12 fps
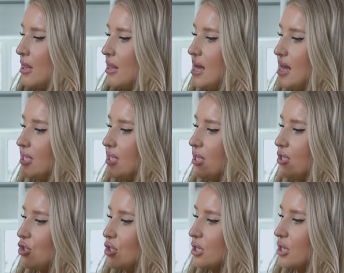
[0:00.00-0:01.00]
this is
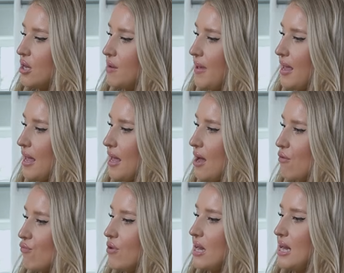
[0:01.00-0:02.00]
just going to be a
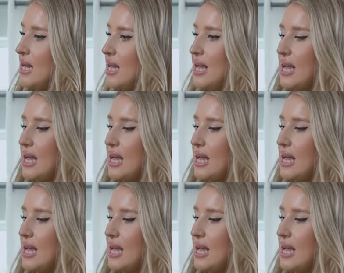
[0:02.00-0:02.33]
really